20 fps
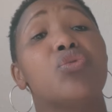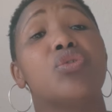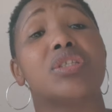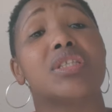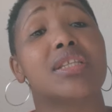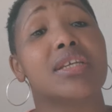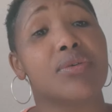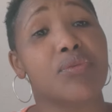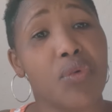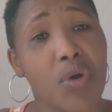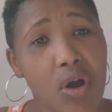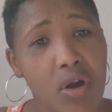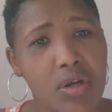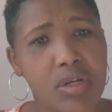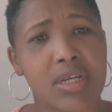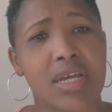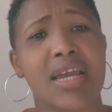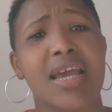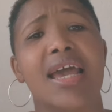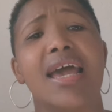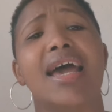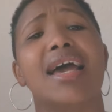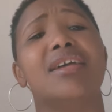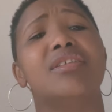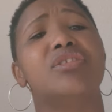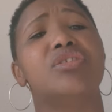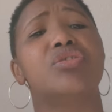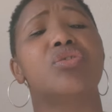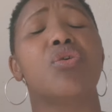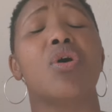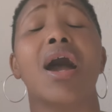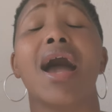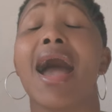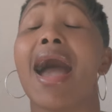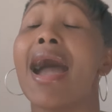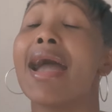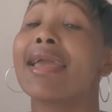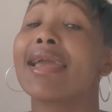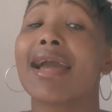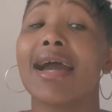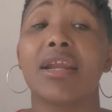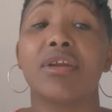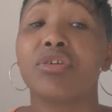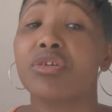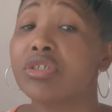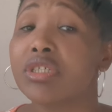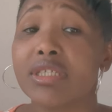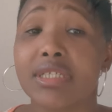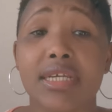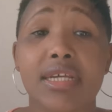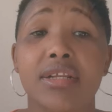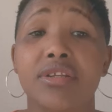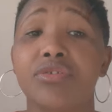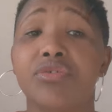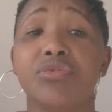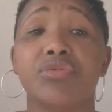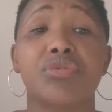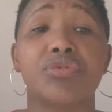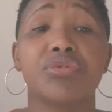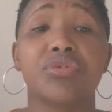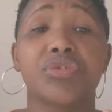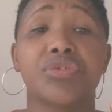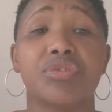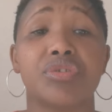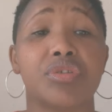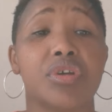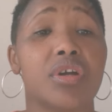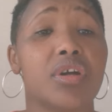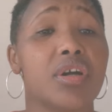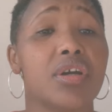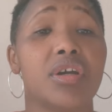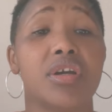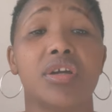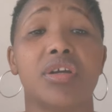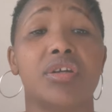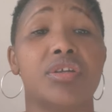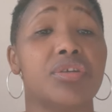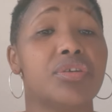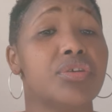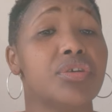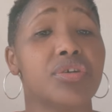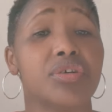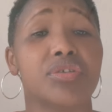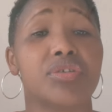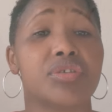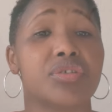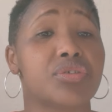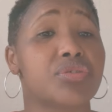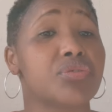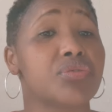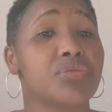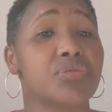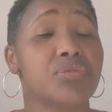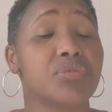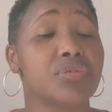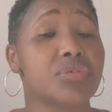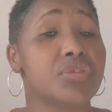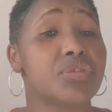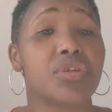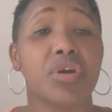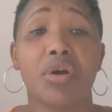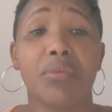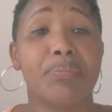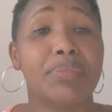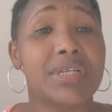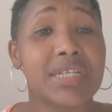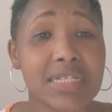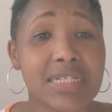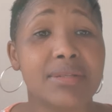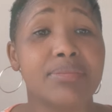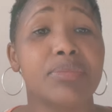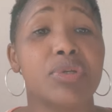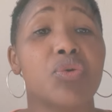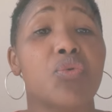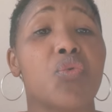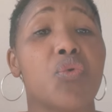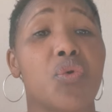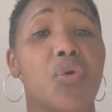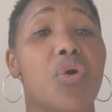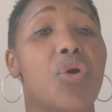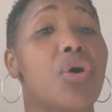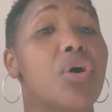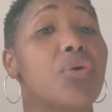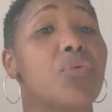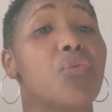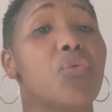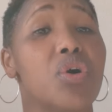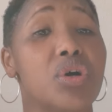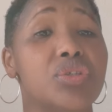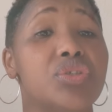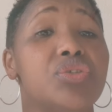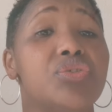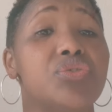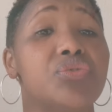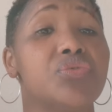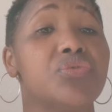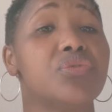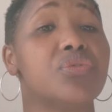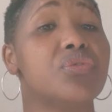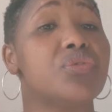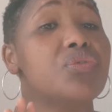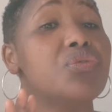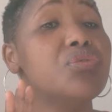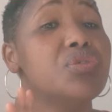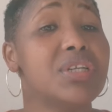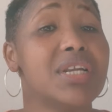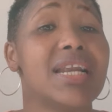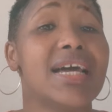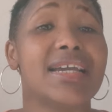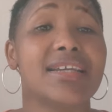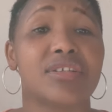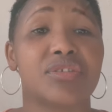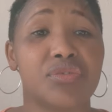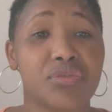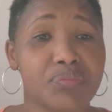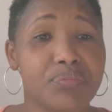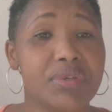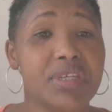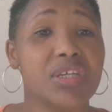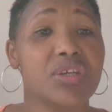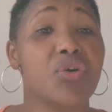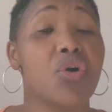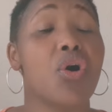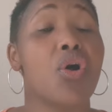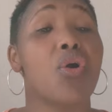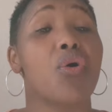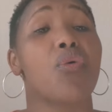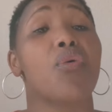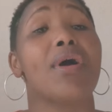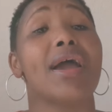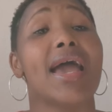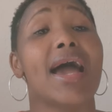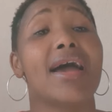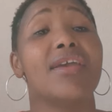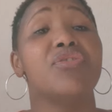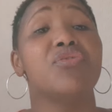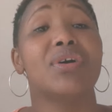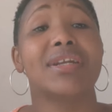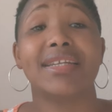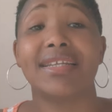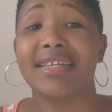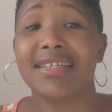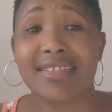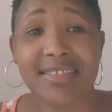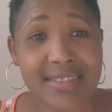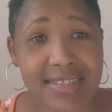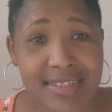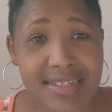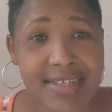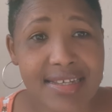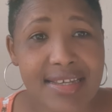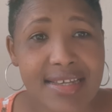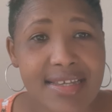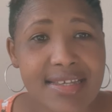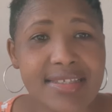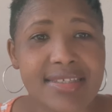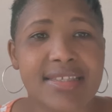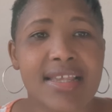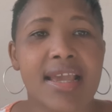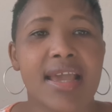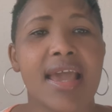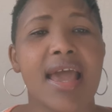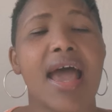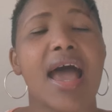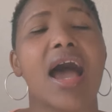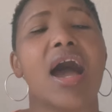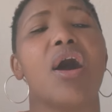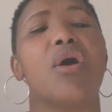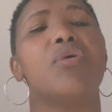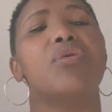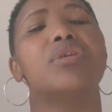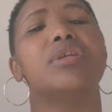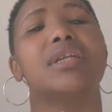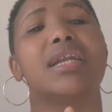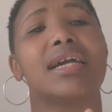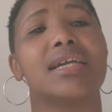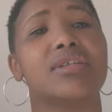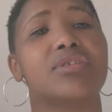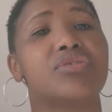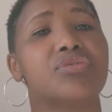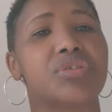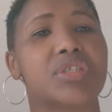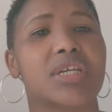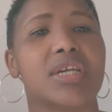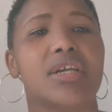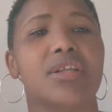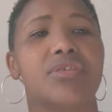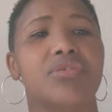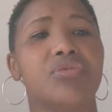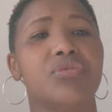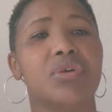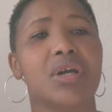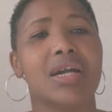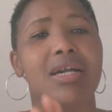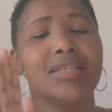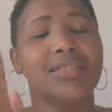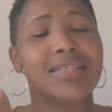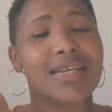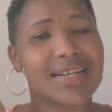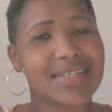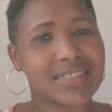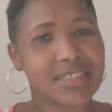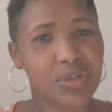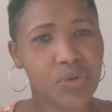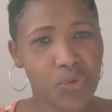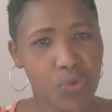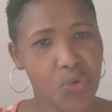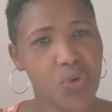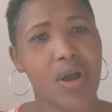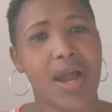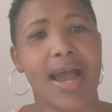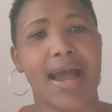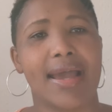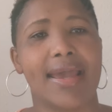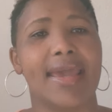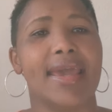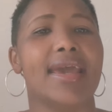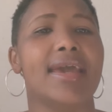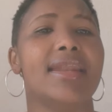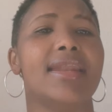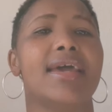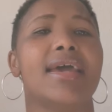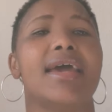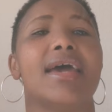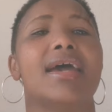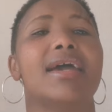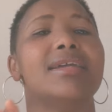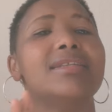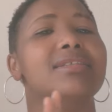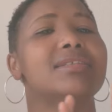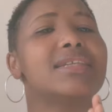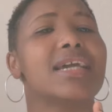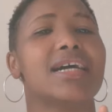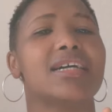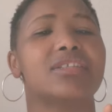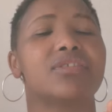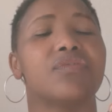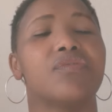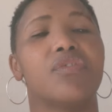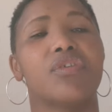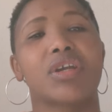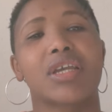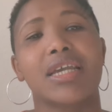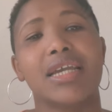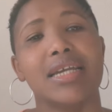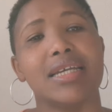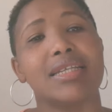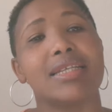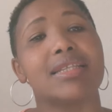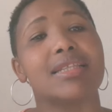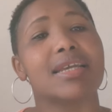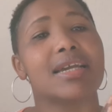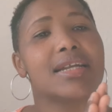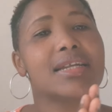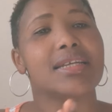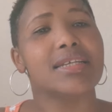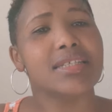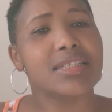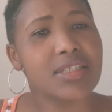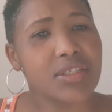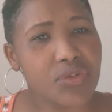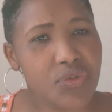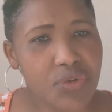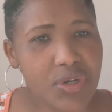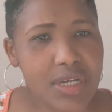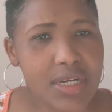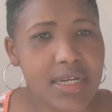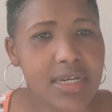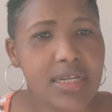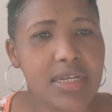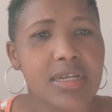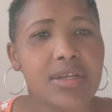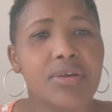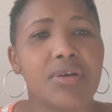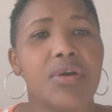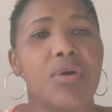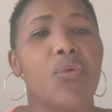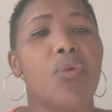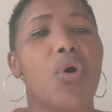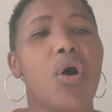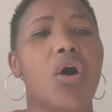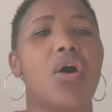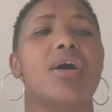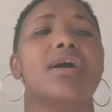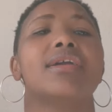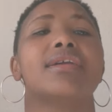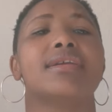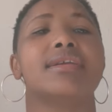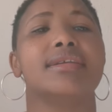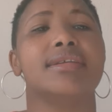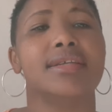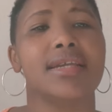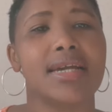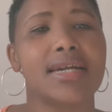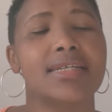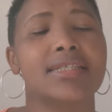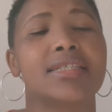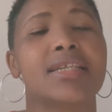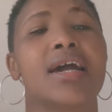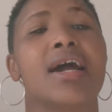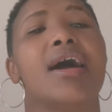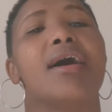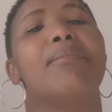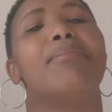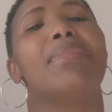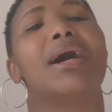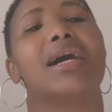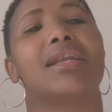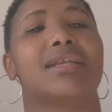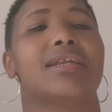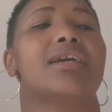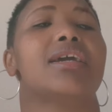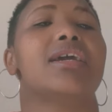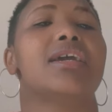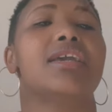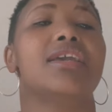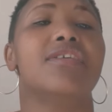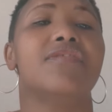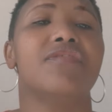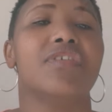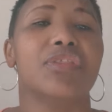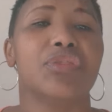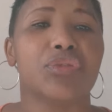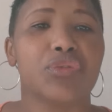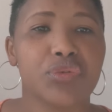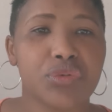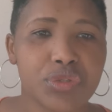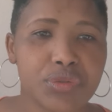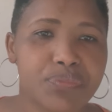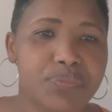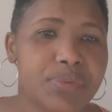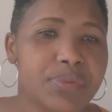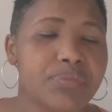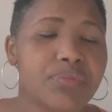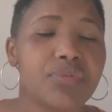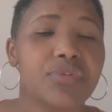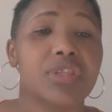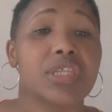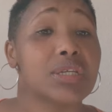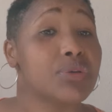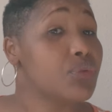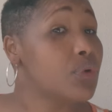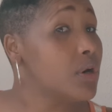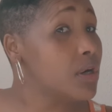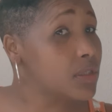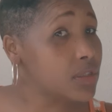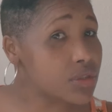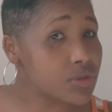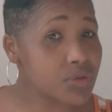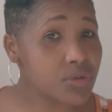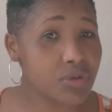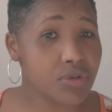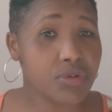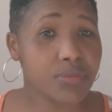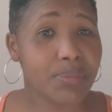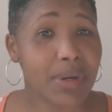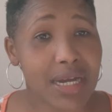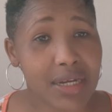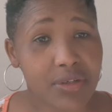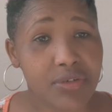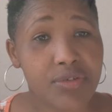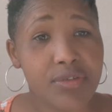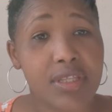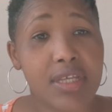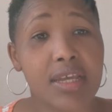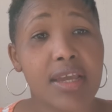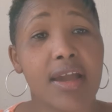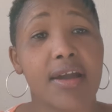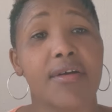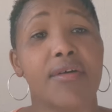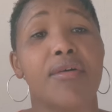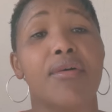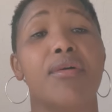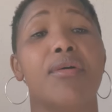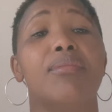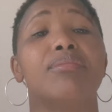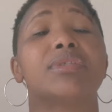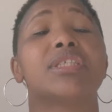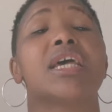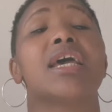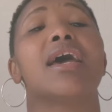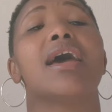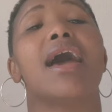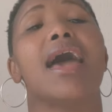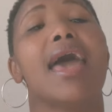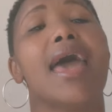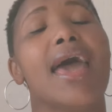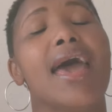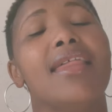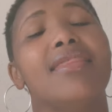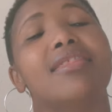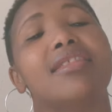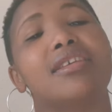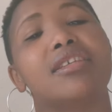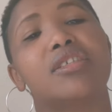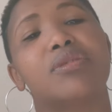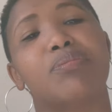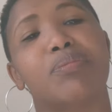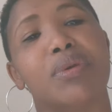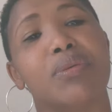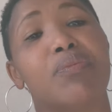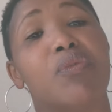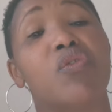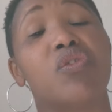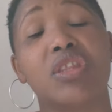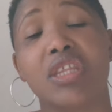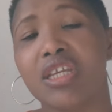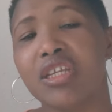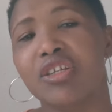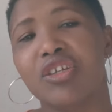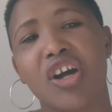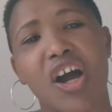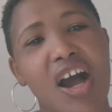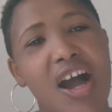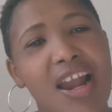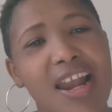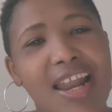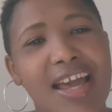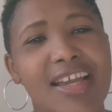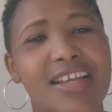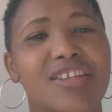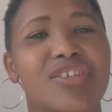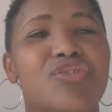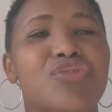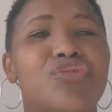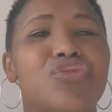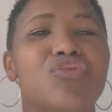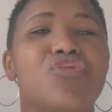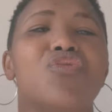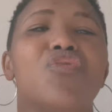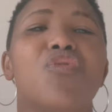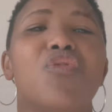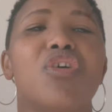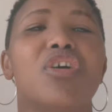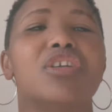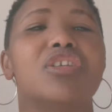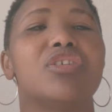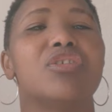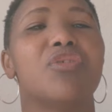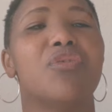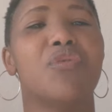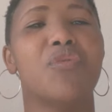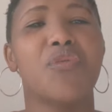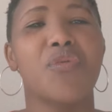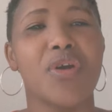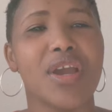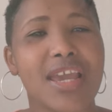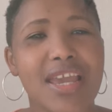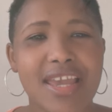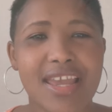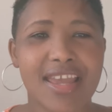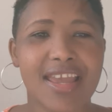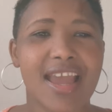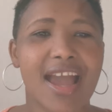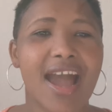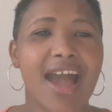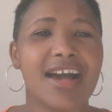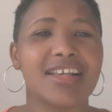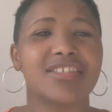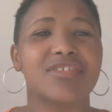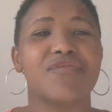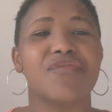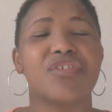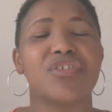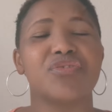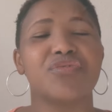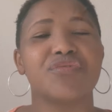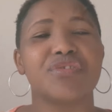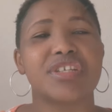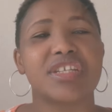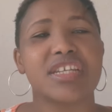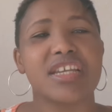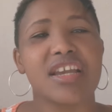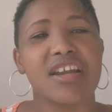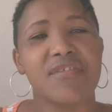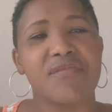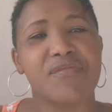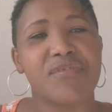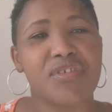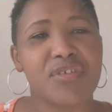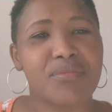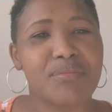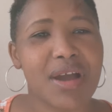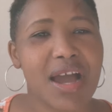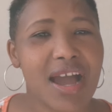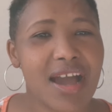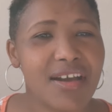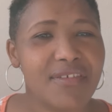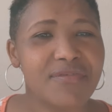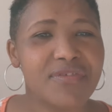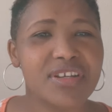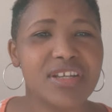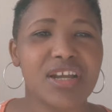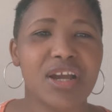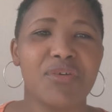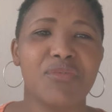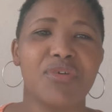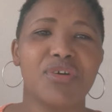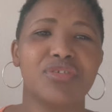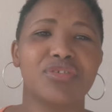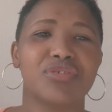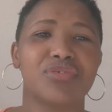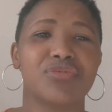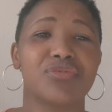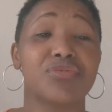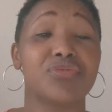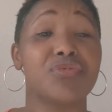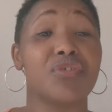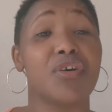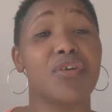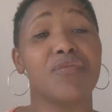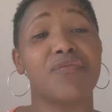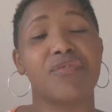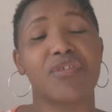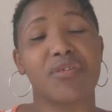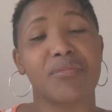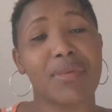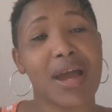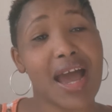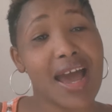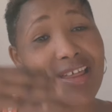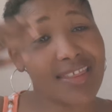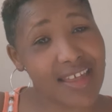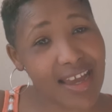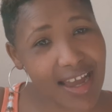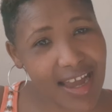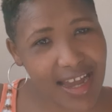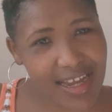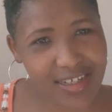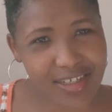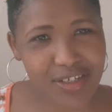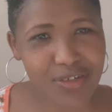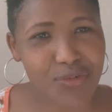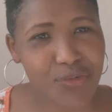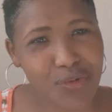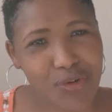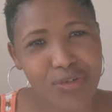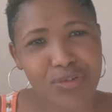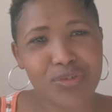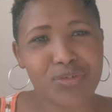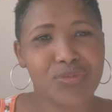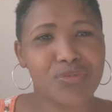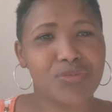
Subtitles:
what they want. And so I cannot tell you to not to stop dreaming what you would like to be or where your destiny is. I would like to tell you, just go ahead and just forget there is Ukraine war, yes, but even those people, they want to go back to their homes. And these people, they don't like to do what we as volunteer from Africa want to do, or from other country want